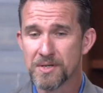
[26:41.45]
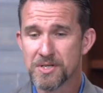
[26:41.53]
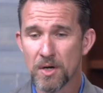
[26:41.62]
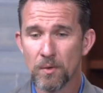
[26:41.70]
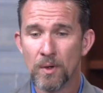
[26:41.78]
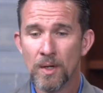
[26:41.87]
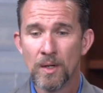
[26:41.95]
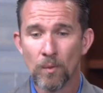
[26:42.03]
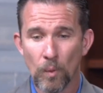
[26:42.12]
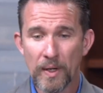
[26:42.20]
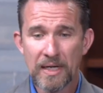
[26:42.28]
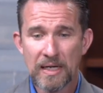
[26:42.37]
And so
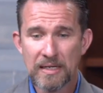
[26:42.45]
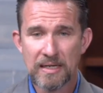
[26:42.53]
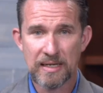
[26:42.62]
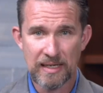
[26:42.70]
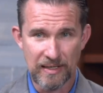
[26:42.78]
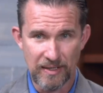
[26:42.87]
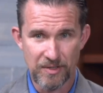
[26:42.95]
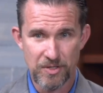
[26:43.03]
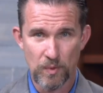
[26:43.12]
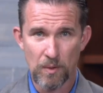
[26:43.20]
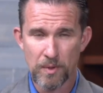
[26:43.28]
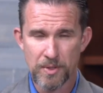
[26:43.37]
we need to
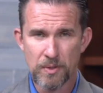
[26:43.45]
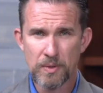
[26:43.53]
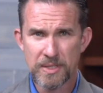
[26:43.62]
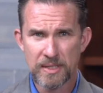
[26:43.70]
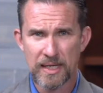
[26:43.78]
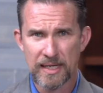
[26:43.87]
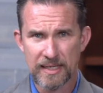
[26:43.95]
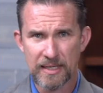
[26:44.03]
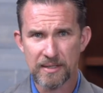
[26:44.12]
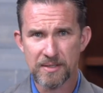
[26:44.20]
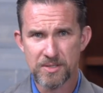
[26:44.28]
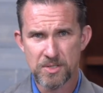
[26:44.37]
inch. What we're doing today
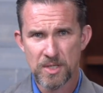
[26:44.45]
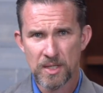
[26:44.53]
is